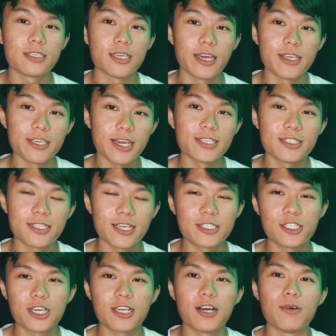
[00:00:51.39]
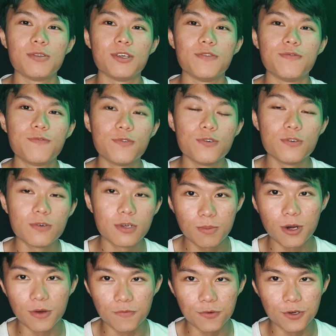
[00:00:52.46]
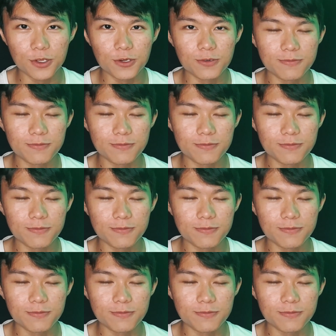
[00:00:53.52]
And yes, let's check out the full portfolio.